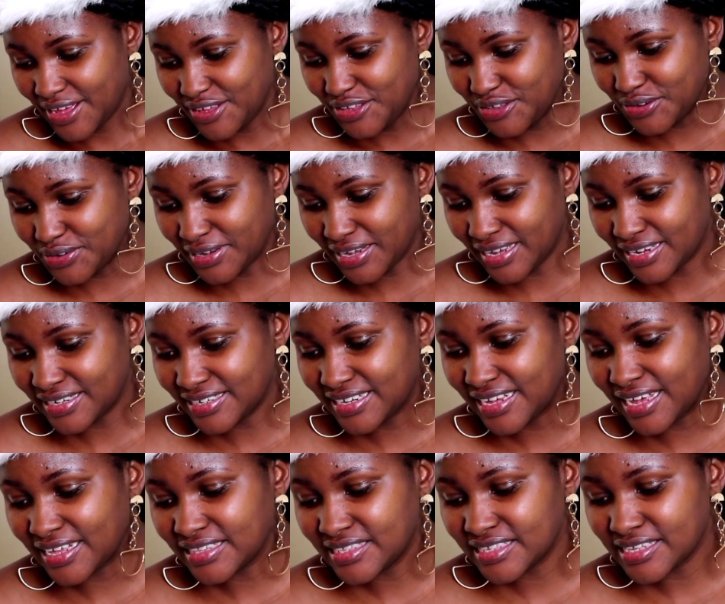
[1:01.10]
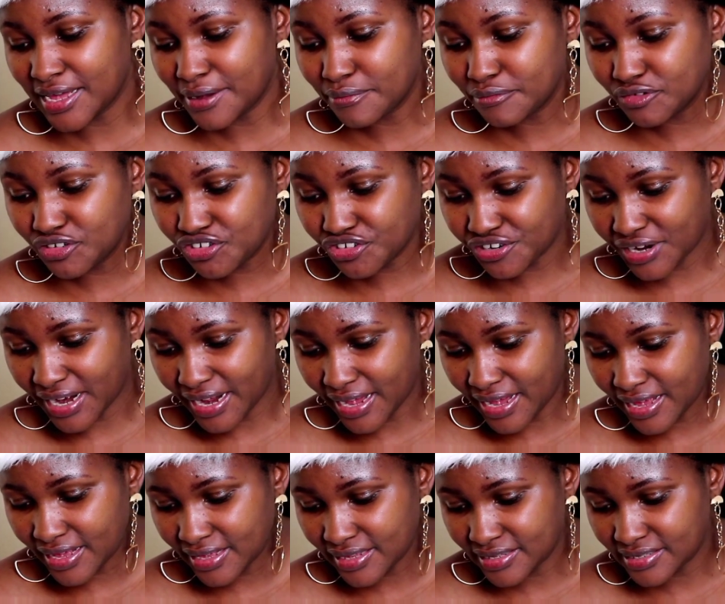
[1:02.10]
you can get some
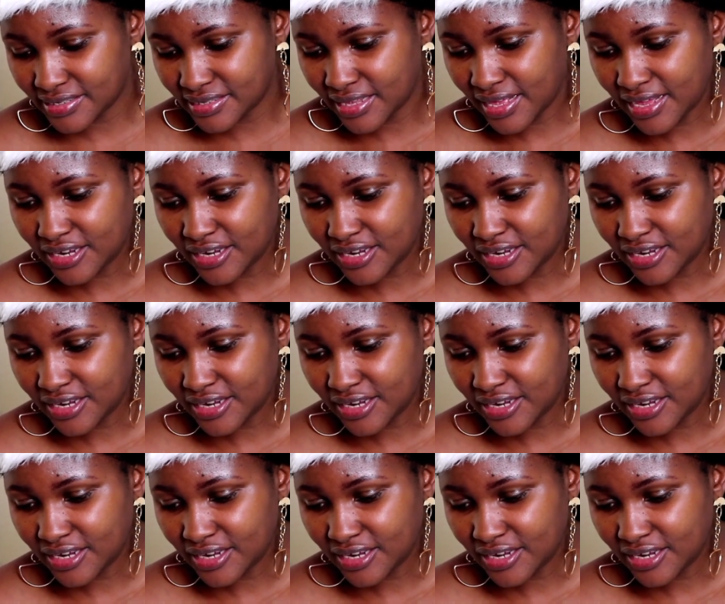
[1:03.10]
trays